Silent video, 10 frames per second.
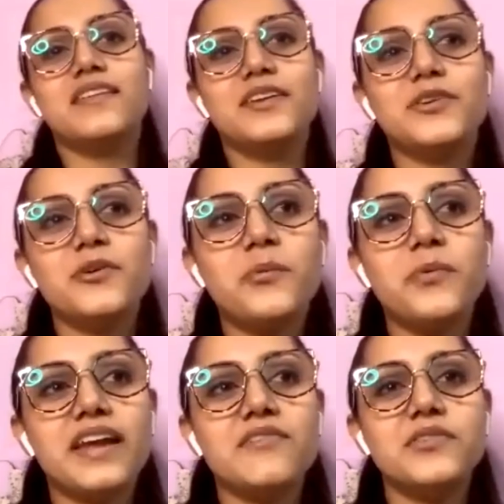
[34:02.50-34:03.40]
uh, you know,
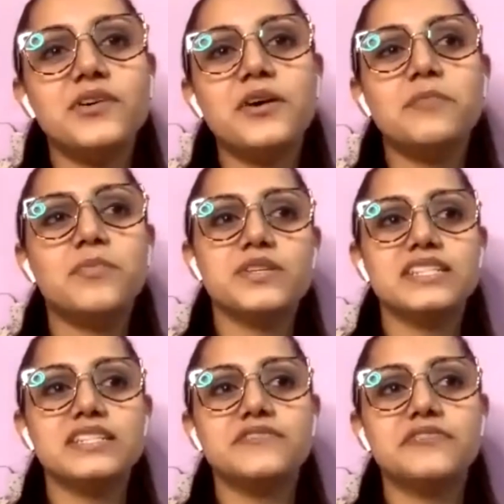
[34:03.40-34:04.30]
whenever a
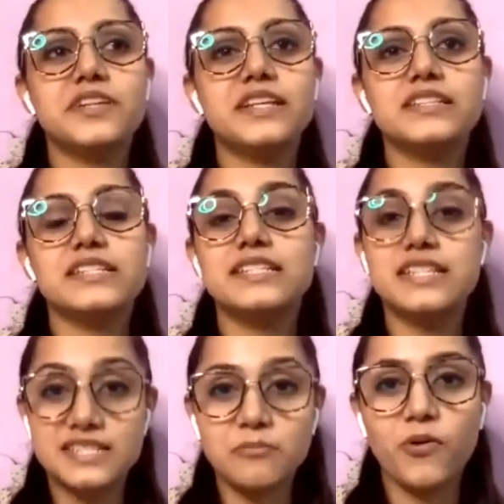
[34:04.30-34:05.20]
person feels
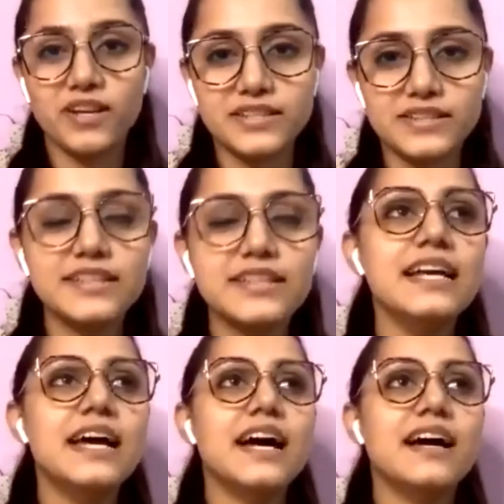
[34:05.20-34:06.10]
disappointed,
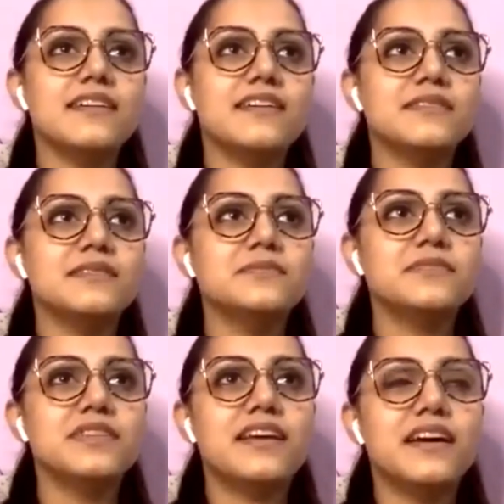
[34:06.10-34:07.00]
uh,
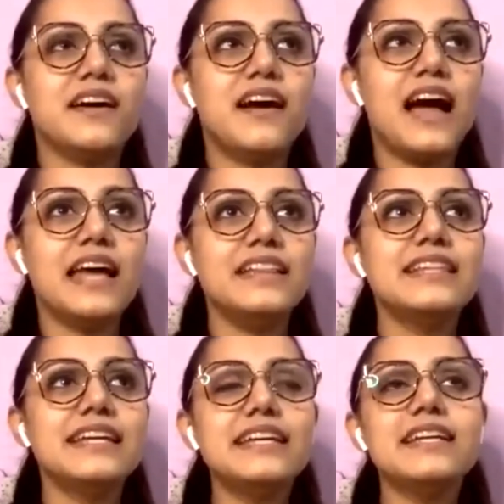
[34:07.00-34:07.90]
I
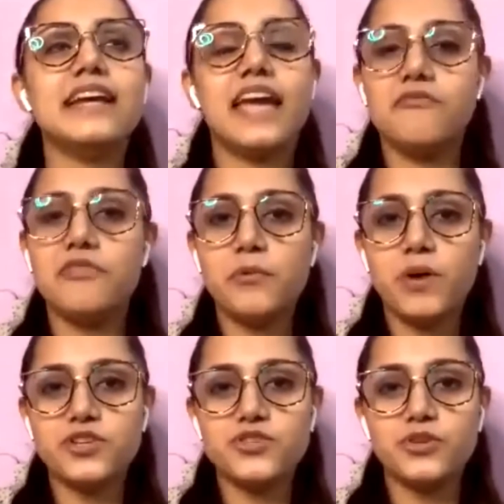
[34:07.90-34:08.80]
think
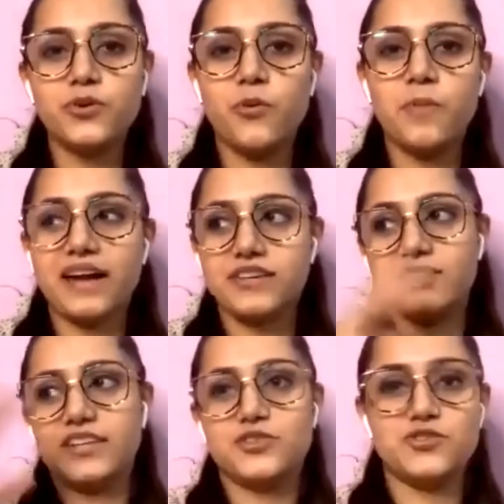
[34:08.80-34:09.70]
everyone should go back
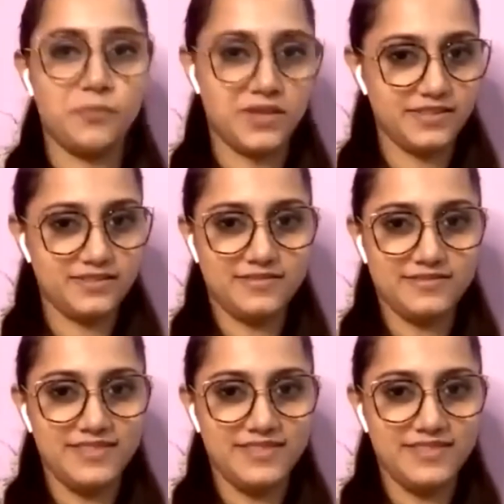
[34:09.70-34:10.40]
to their Jupiter